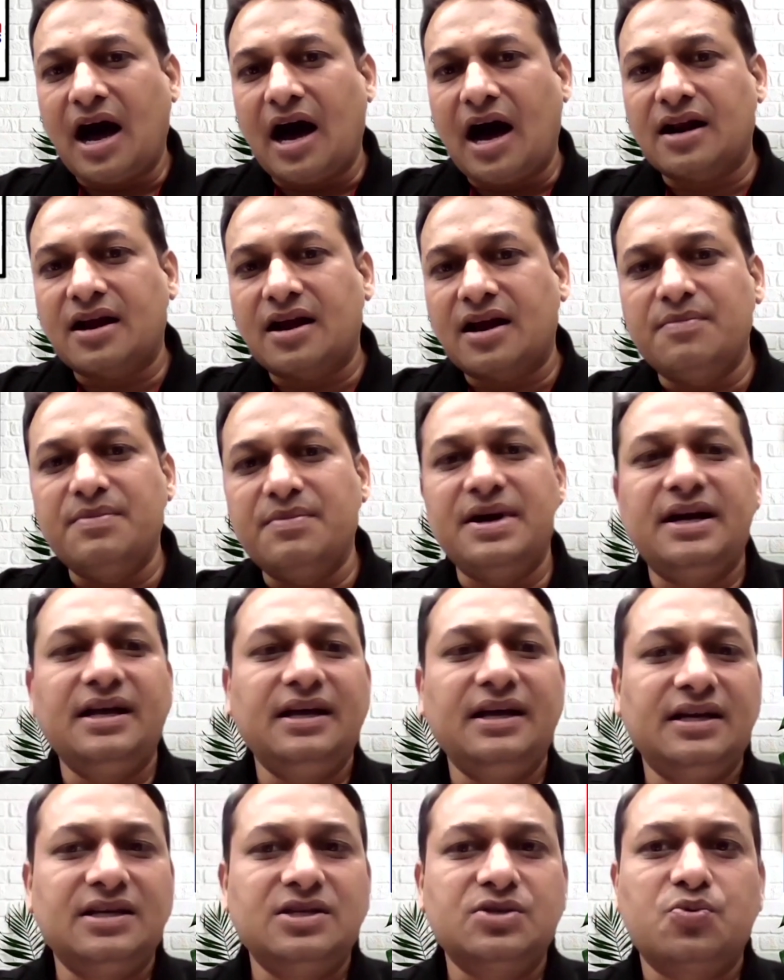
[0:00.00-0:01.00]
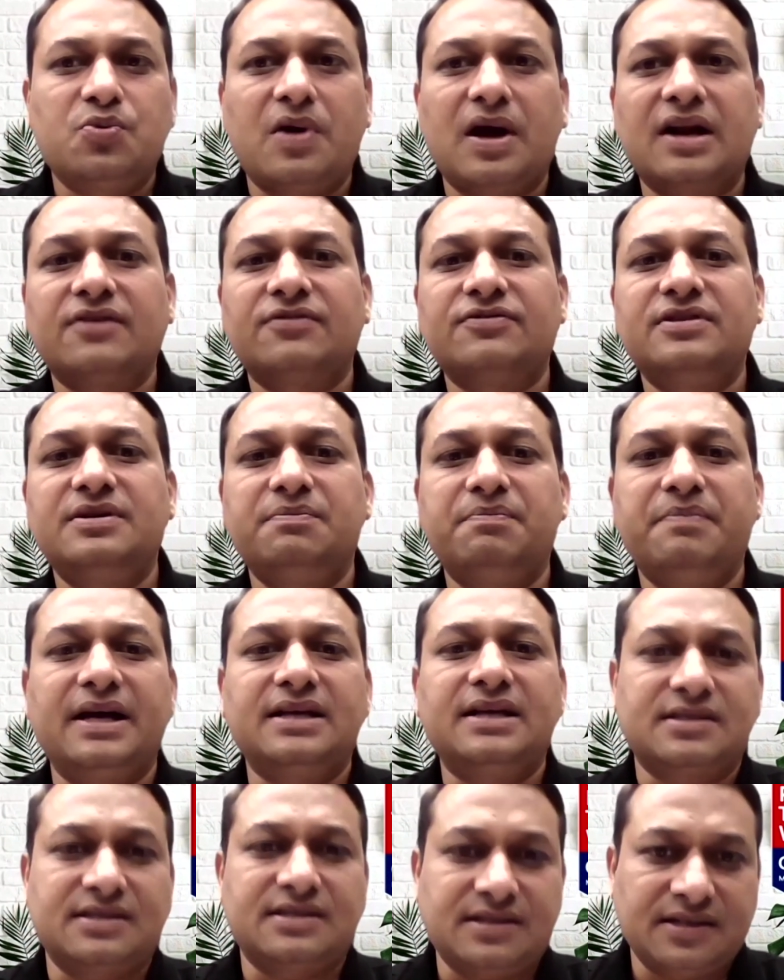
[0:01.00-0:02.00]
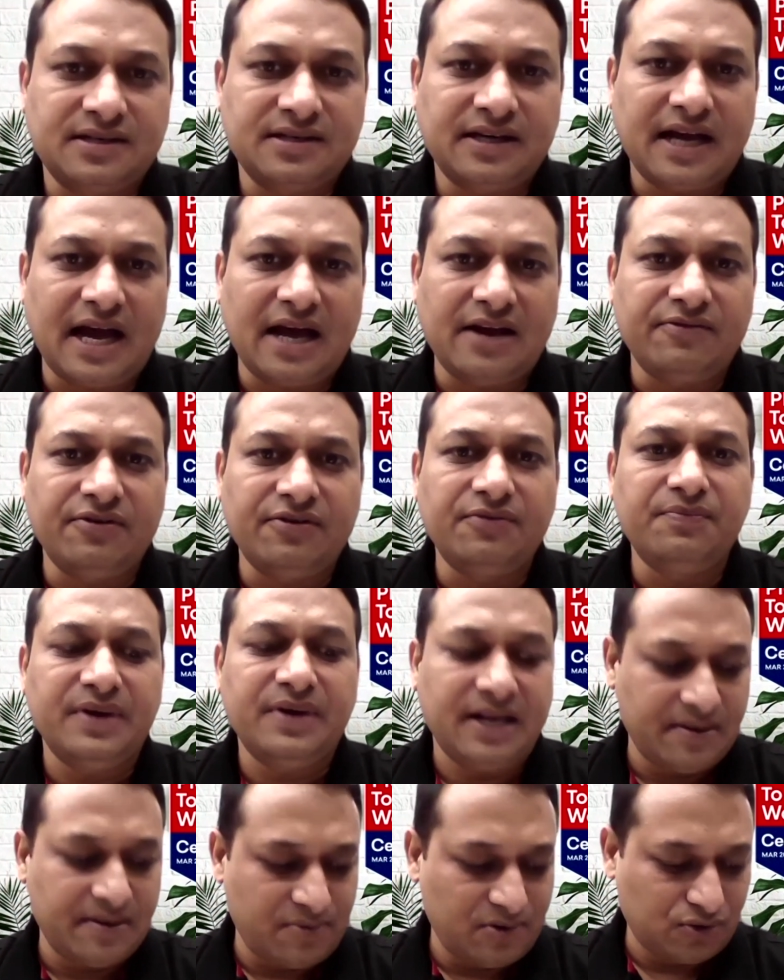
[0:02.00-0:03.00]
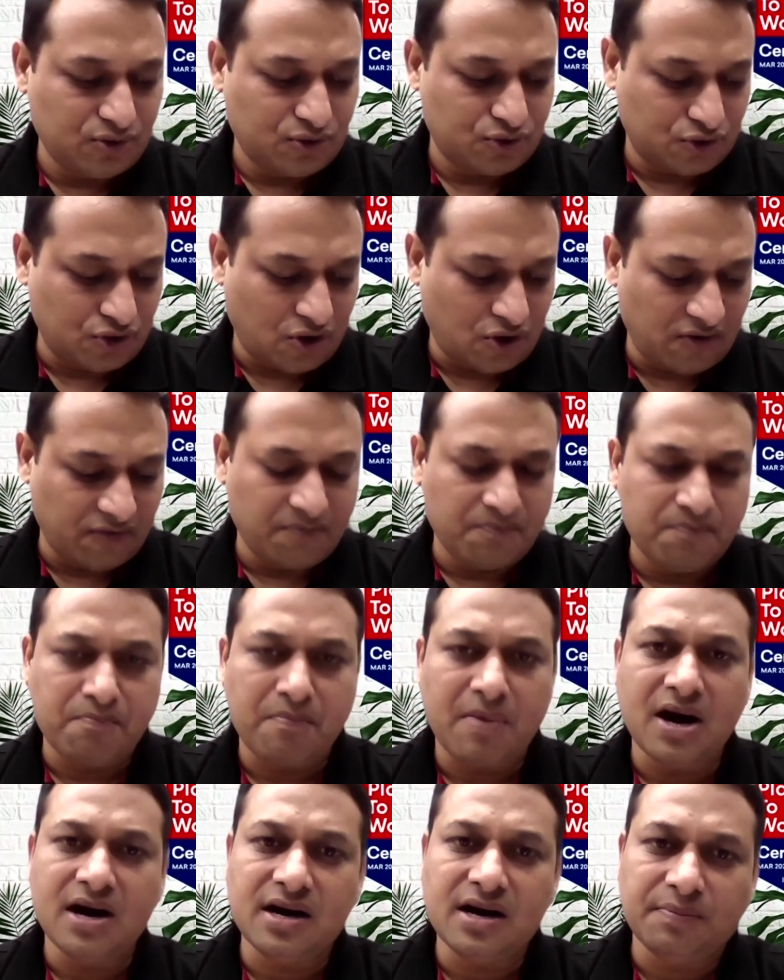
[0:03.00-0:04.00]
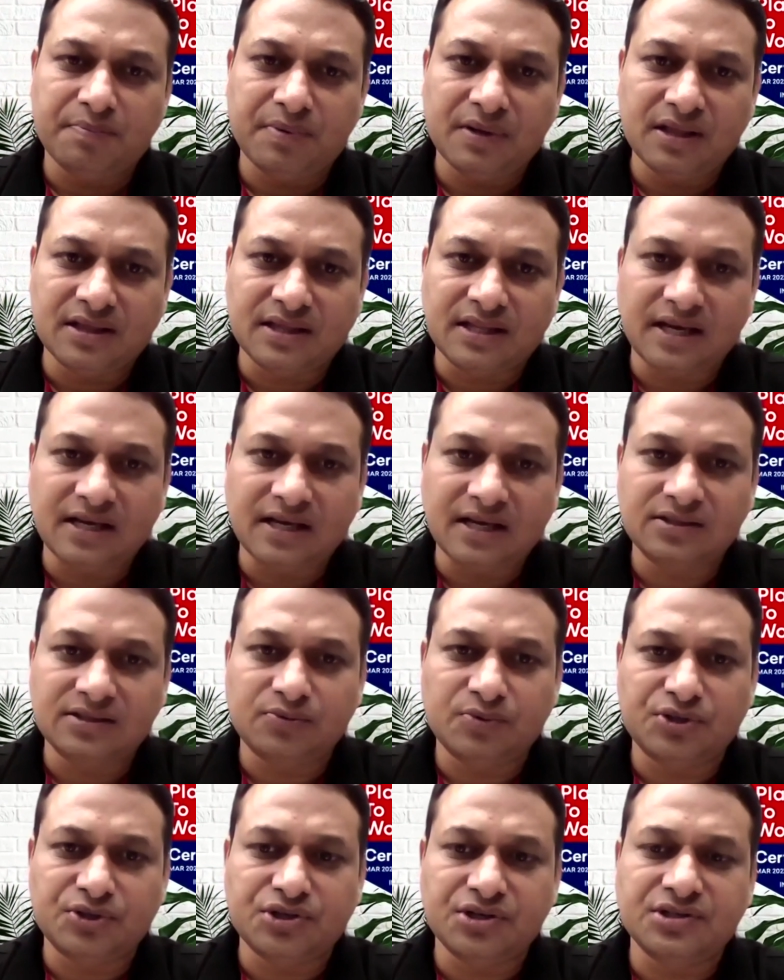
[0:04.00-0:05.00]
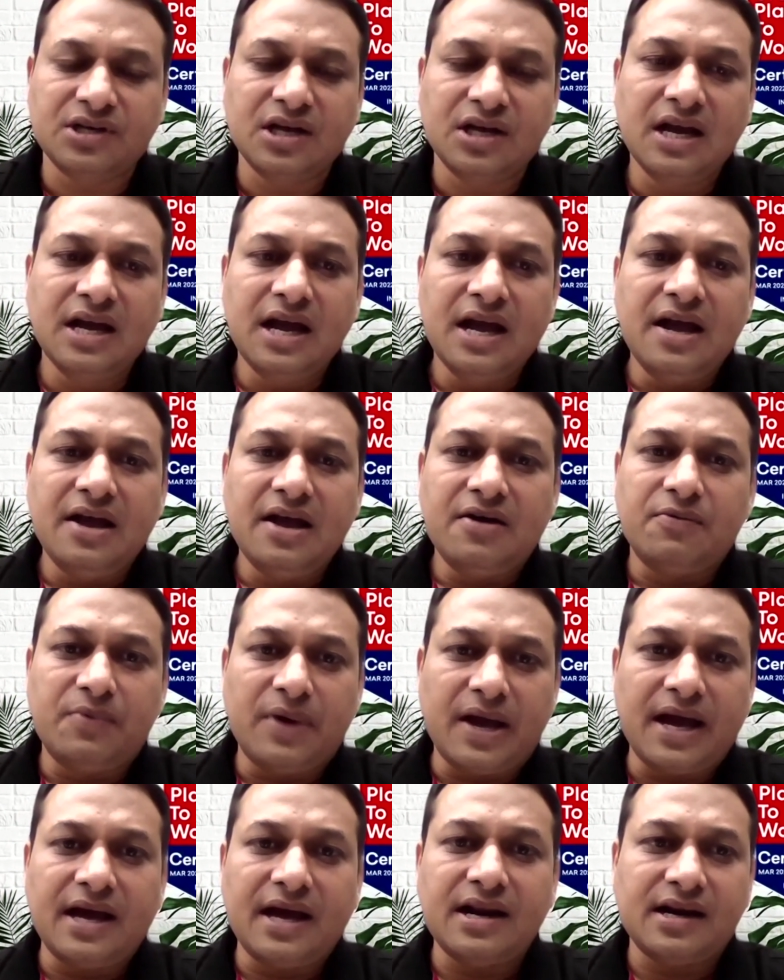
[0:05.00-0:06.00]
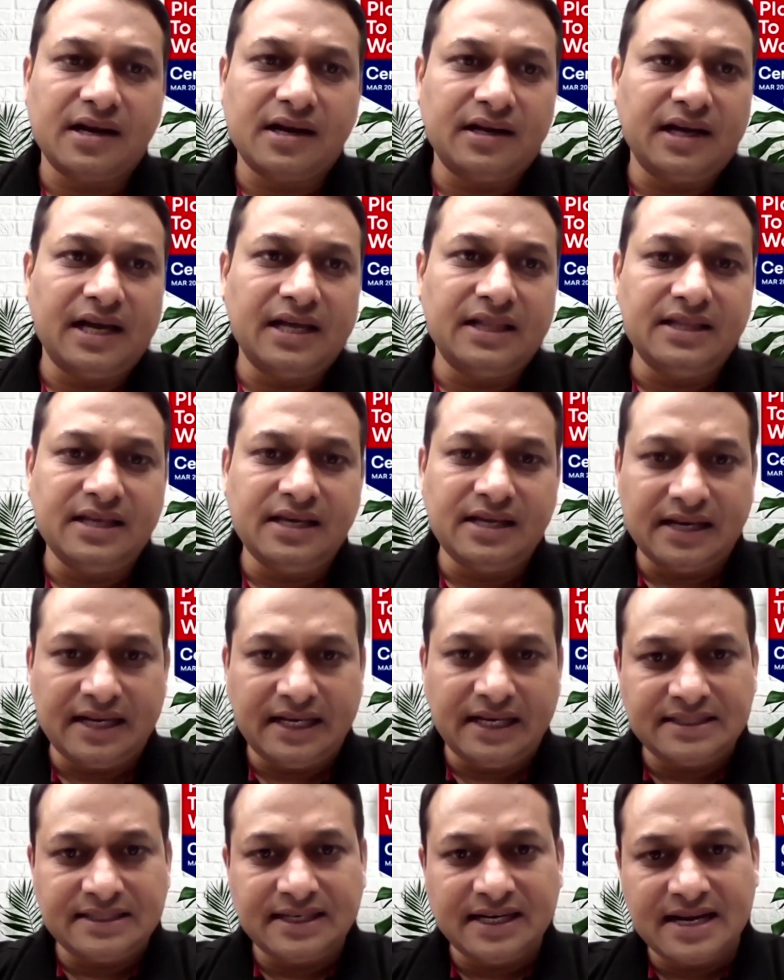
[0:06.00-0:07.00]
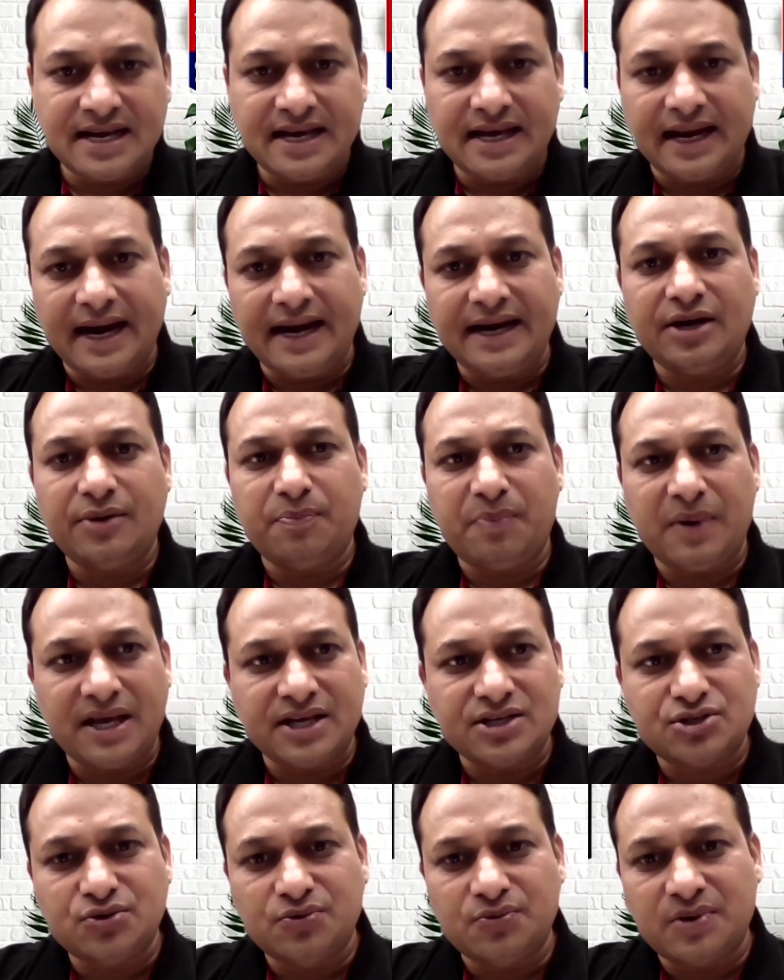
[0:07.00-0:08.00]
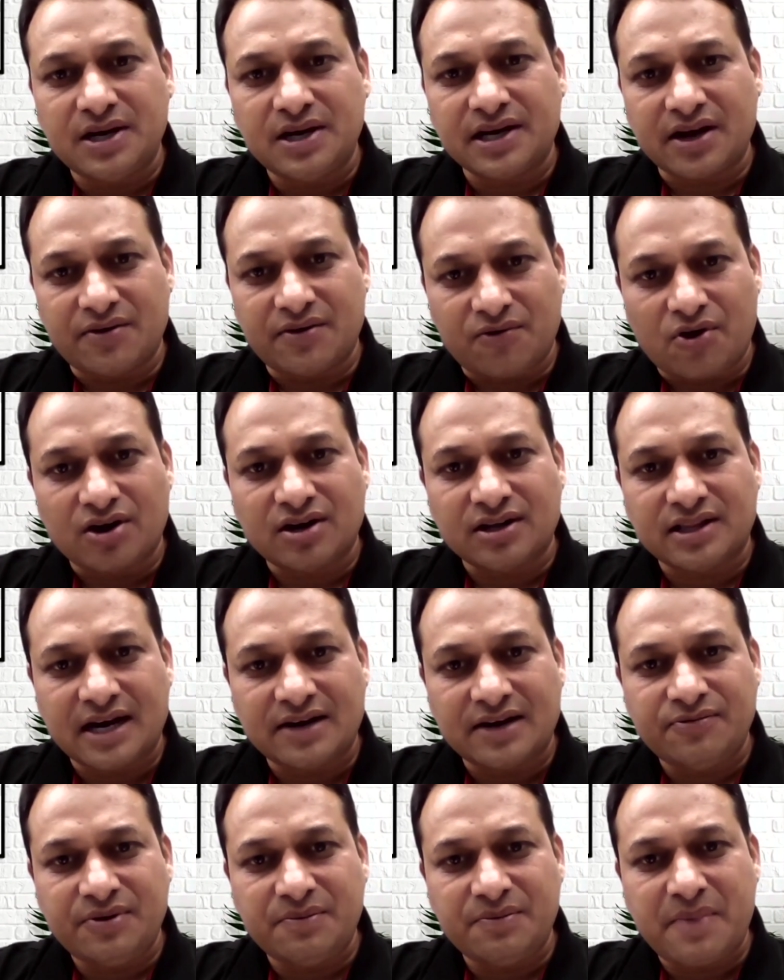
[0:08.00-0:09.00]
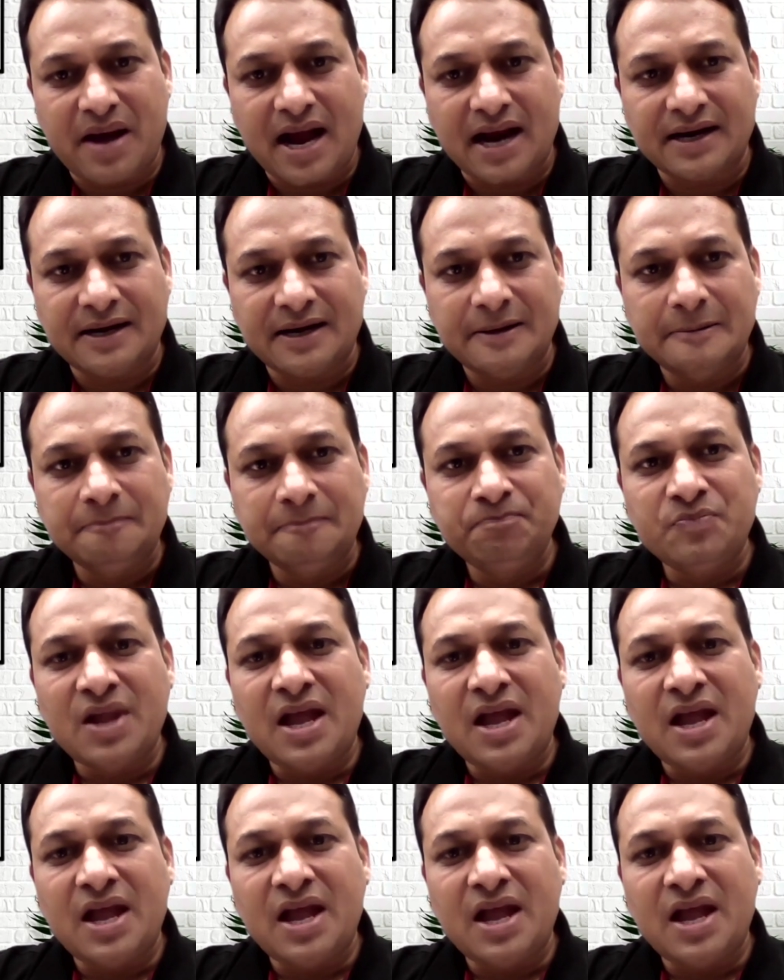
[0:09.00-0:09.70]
Our committee is one of the best, and we've been able to solve multiple things, which is where in the recent Great Place to Work award that we backed,